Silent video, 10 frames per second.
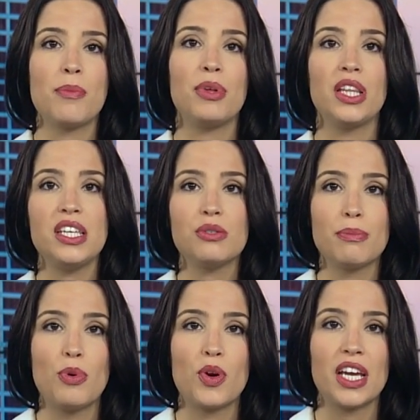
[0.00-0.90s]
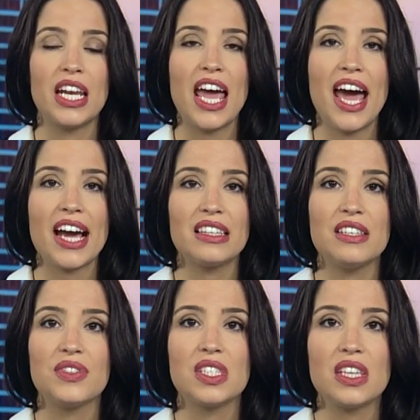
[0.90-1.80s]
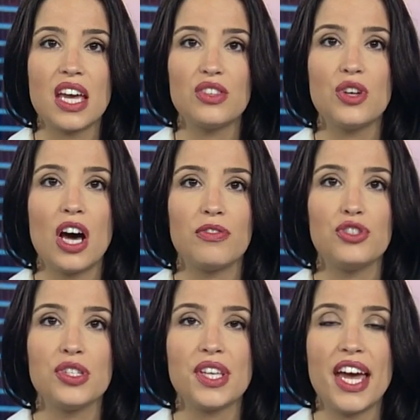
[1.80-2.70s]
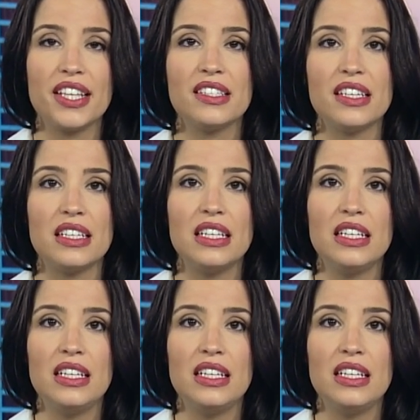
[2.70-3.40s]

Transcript: Police reporting an active standoff just ended.